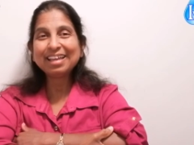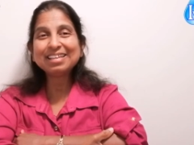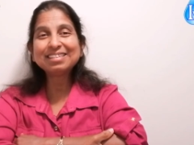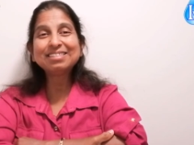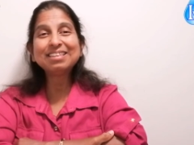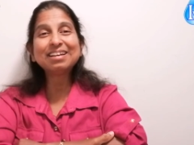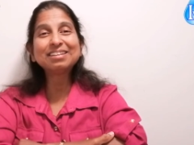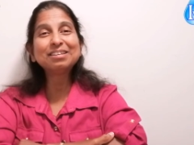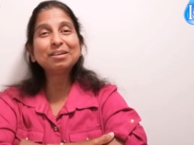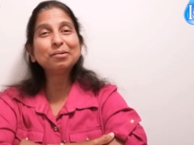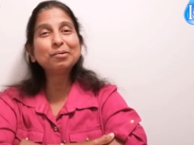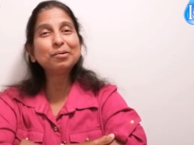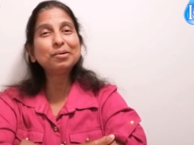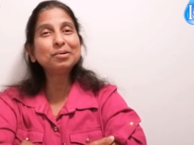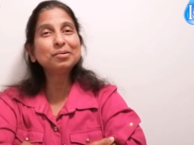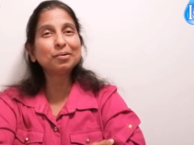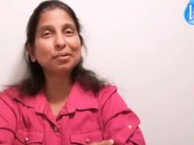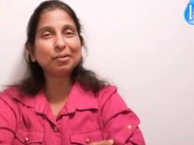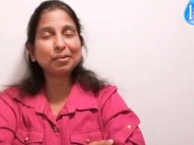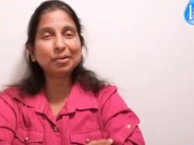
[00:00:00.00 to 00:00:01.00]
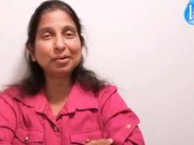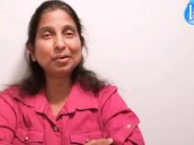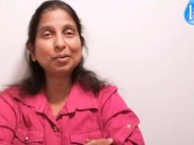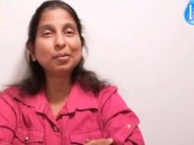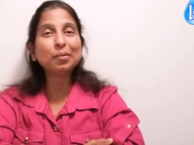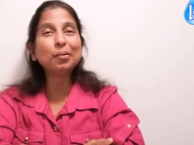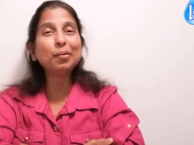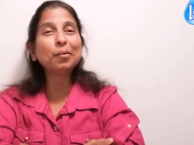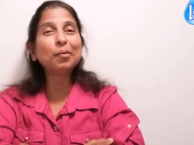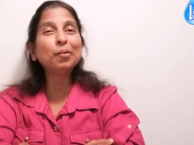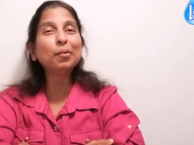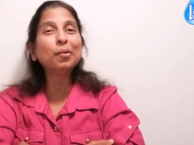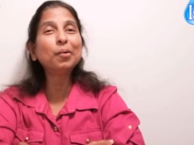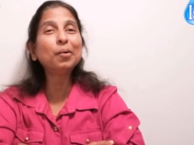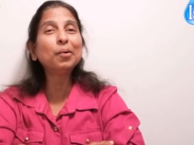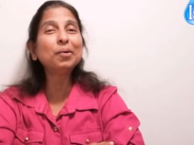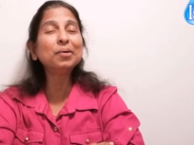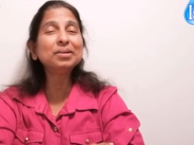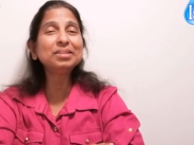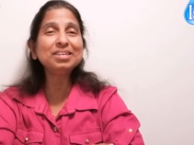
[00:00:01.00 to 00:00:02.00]
Is that the Lord God
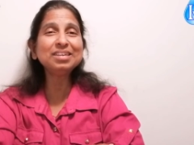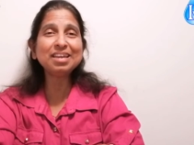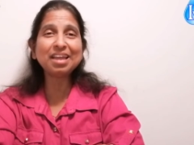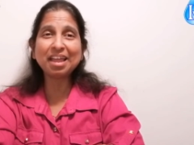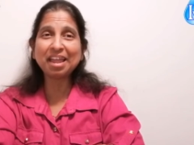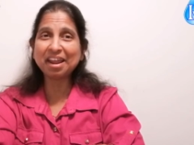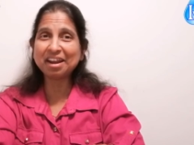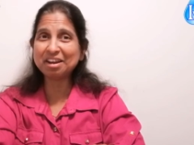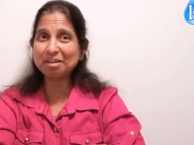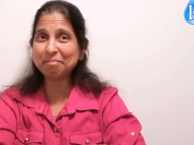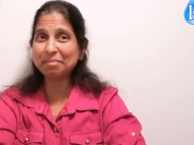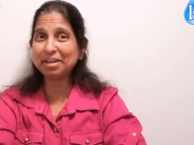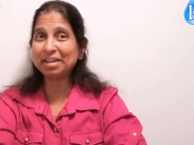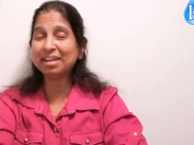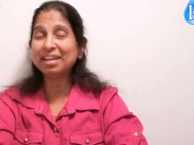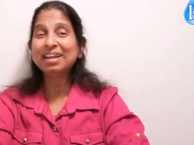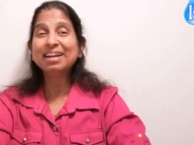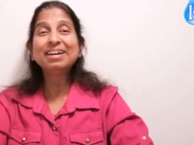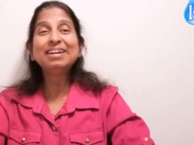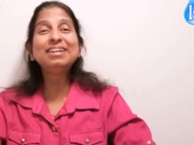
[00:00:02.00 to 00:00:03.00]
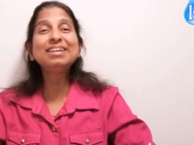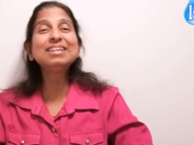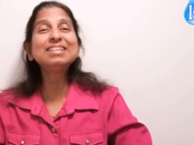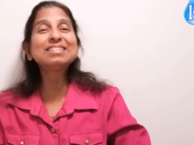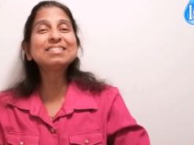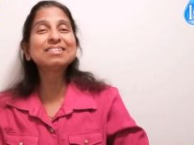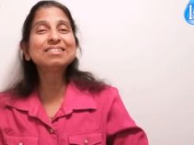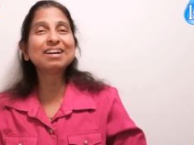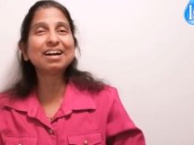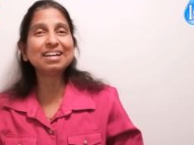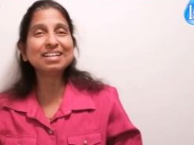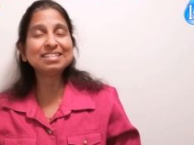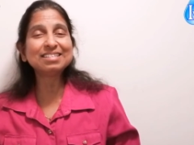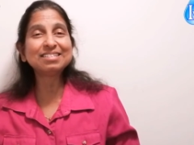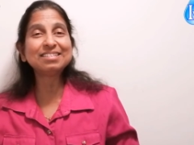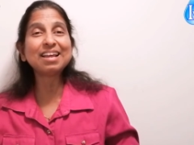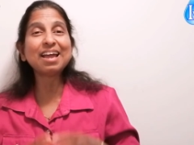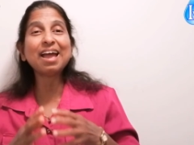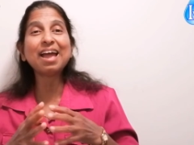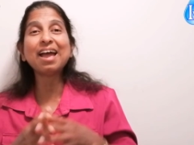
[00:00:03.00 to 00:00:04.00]
or the enemy
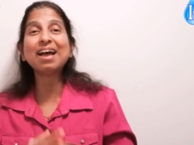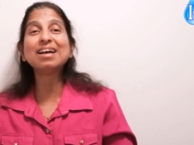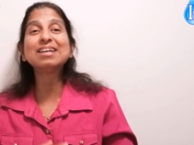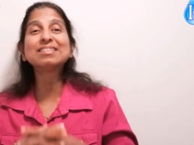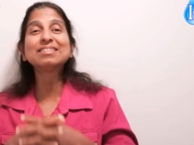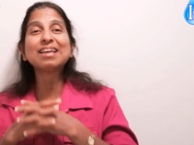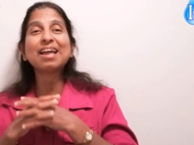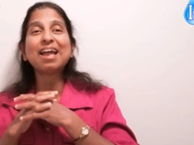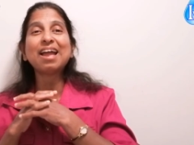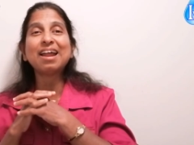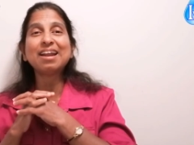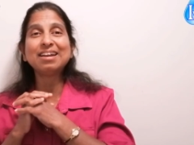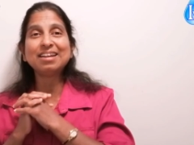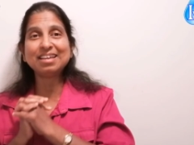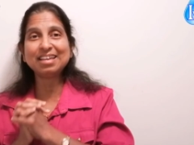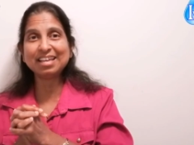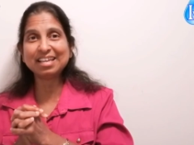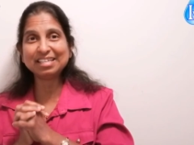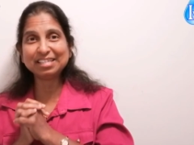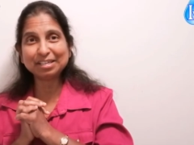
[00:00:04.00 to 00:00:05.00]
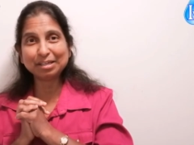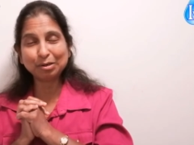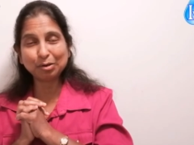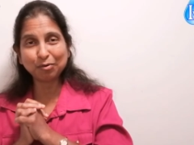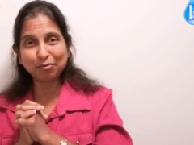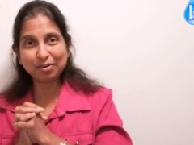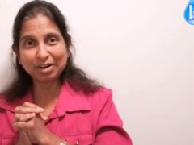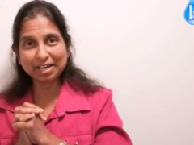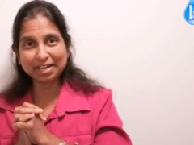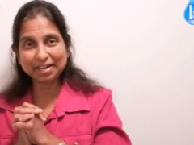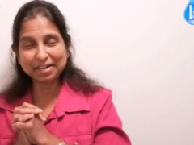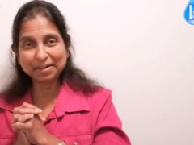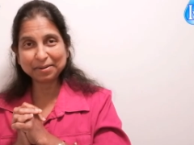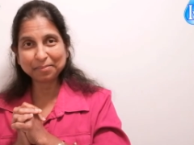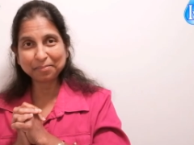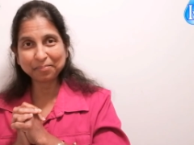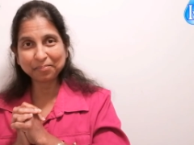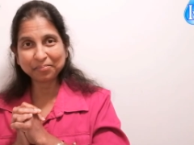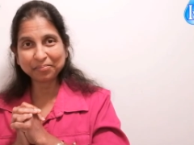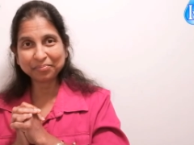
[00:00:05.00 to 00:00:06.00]
disguised as an angel of light?
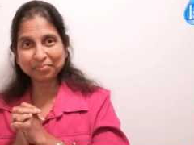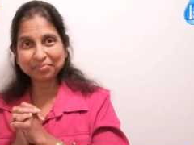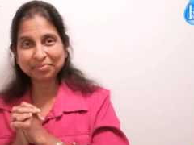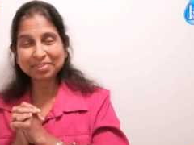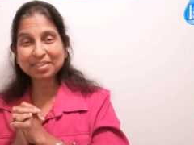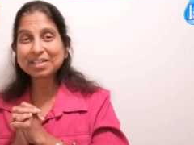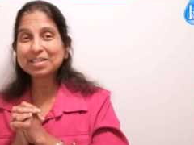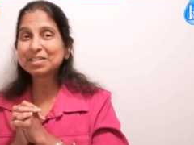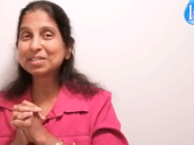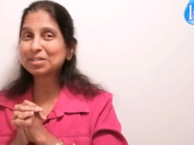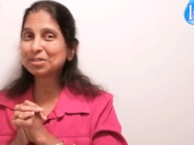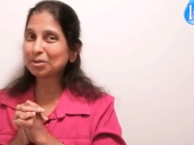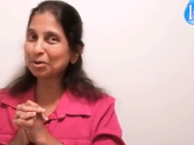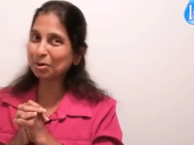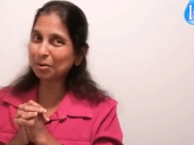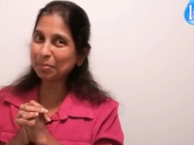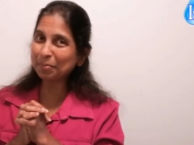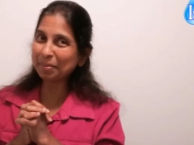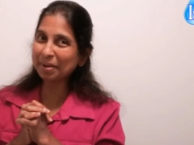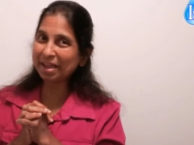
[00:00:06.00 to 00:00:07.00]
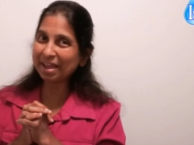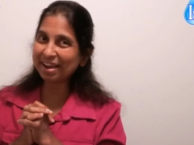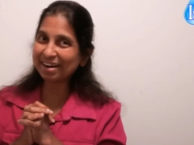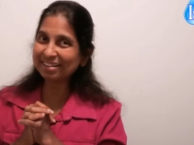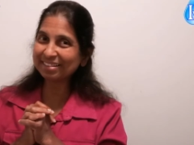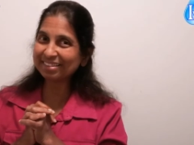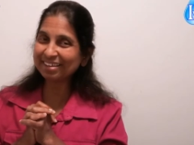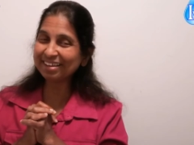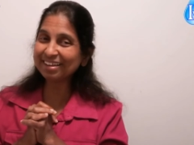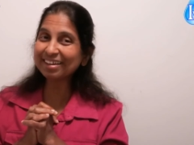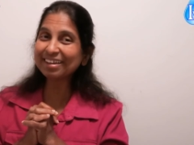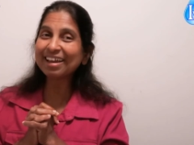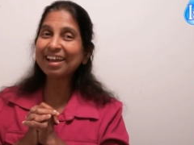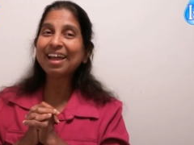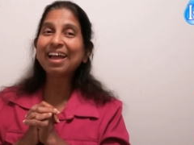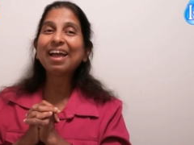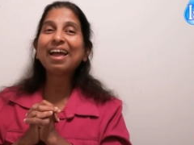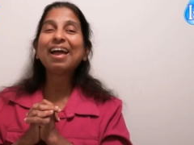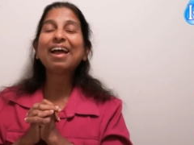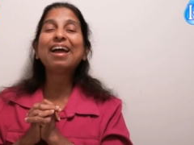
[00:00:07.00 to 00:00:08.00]
Stop and think
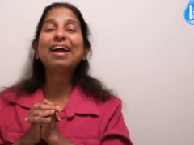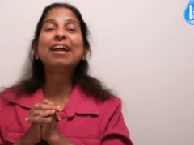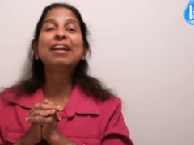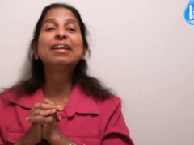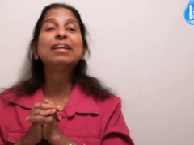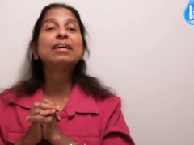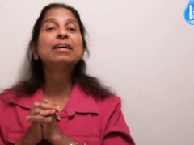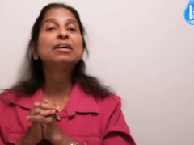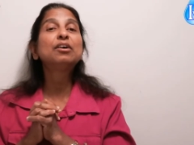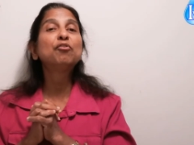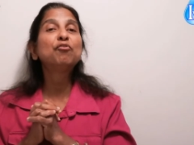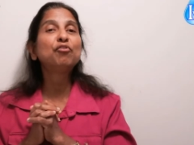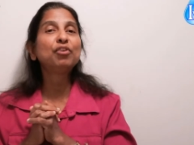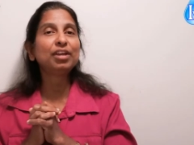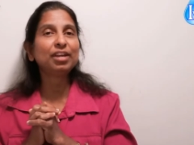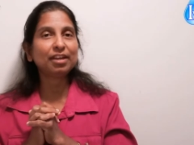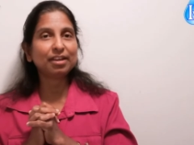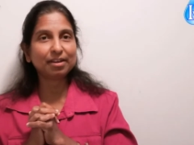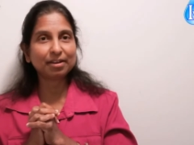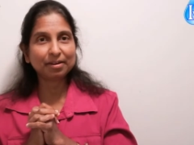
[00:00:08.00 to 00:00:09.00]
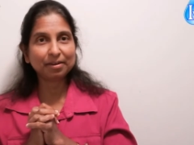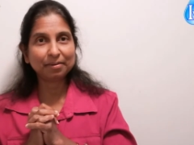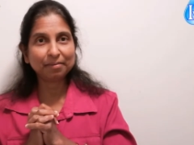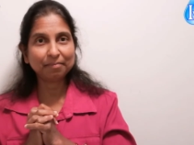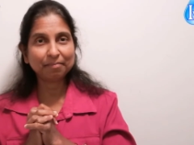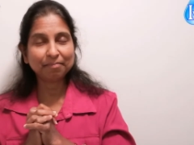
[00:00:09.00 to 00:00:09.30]
and awake.